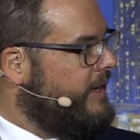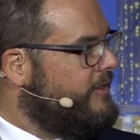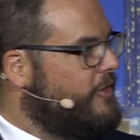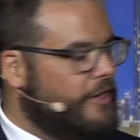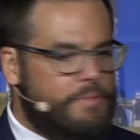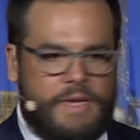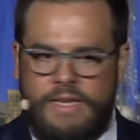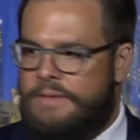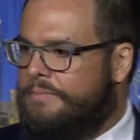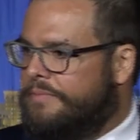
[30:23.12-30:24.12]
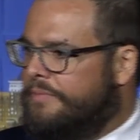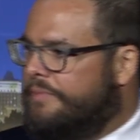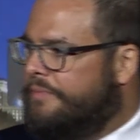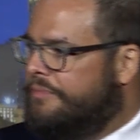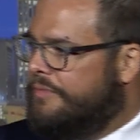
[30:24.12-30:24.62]
is going to be
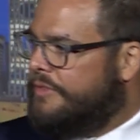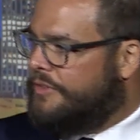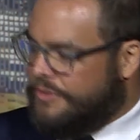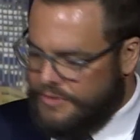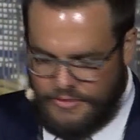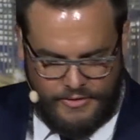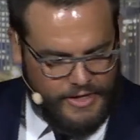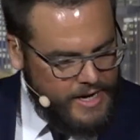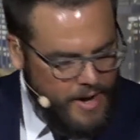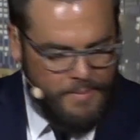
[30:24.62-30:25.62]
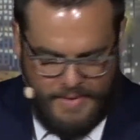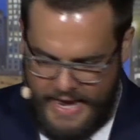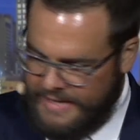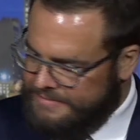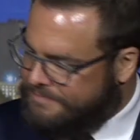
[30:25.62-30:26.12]
to come
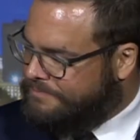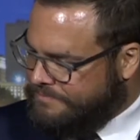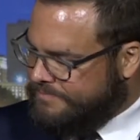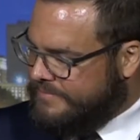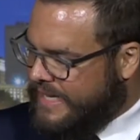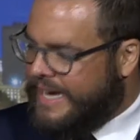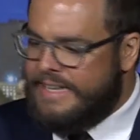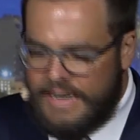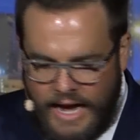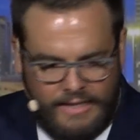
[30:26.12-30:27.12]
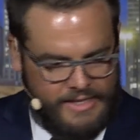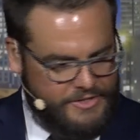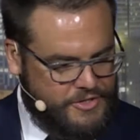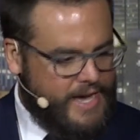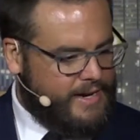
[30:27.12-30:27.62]
and
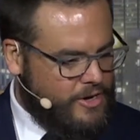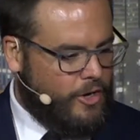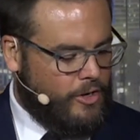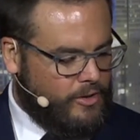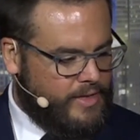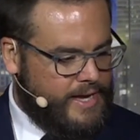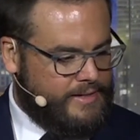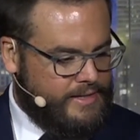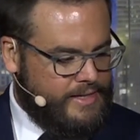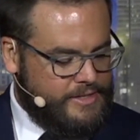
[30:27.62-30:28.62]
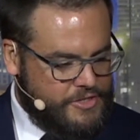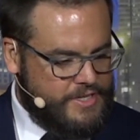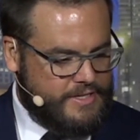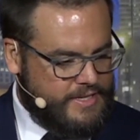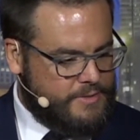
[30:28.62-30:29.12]
acknowledge that call that
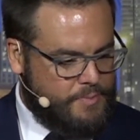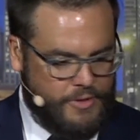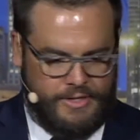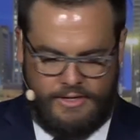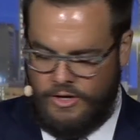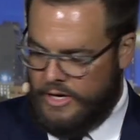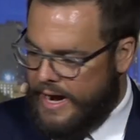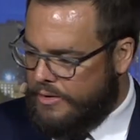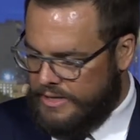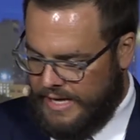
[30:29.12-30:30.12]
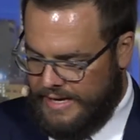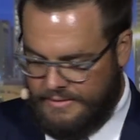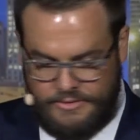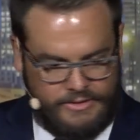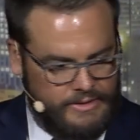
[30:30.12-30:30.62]
Jesus has put on our
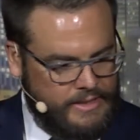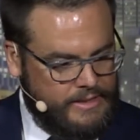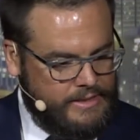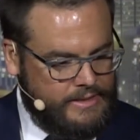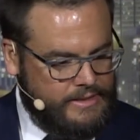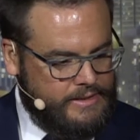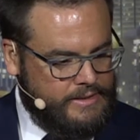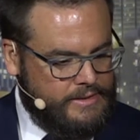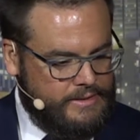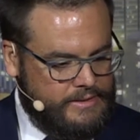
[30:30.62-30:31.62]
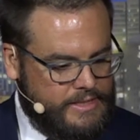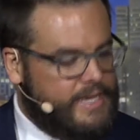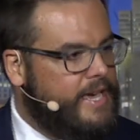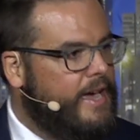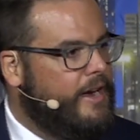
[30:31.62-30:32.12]
lives, to
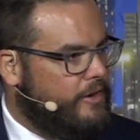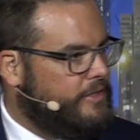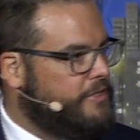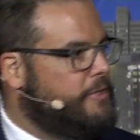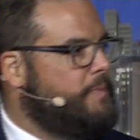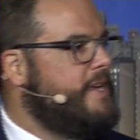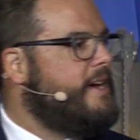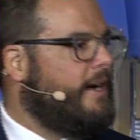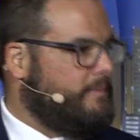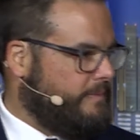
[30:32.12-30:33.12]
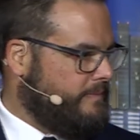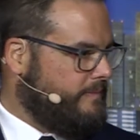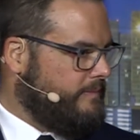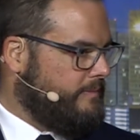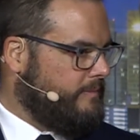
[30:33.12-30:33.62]
care, to speak up
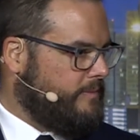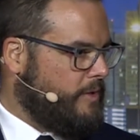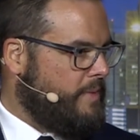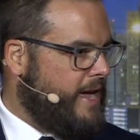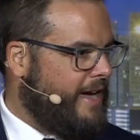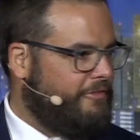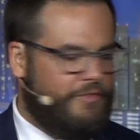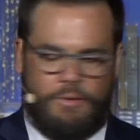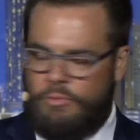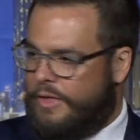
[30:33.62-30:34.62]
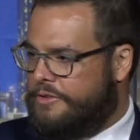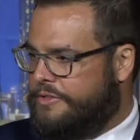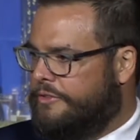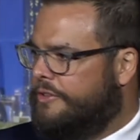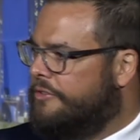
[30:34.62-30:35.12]
on behalf of our brothers
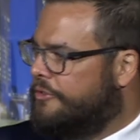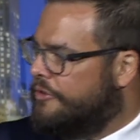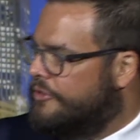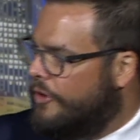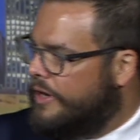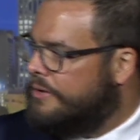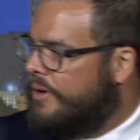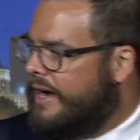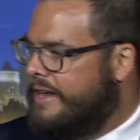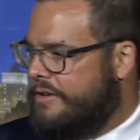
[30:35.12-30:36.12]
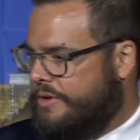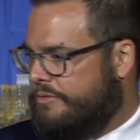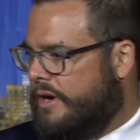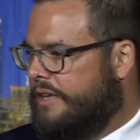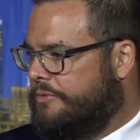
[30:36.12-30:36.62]
and sisters, starting right here in
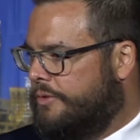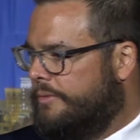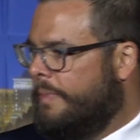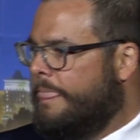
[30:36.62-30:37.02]
Roswell.